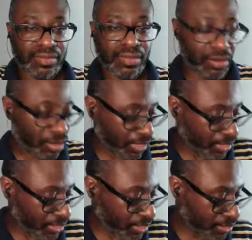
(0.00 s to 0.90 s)
Oh, I
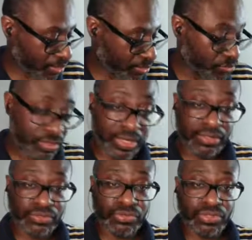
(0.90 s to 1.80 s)
can't hear you.
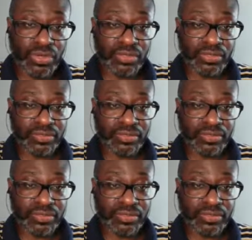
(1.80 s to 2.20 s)
Can you talk?